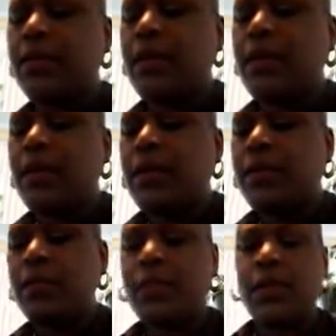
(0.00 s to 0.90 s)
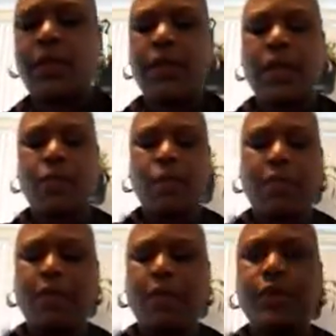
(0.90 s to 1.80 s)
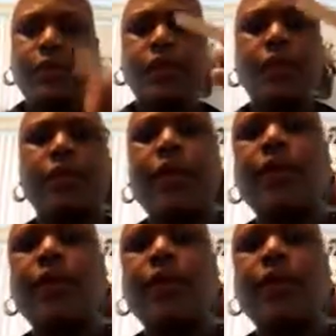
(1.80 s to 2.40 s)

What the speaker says: So I'm going to go ahead with my first coat. And I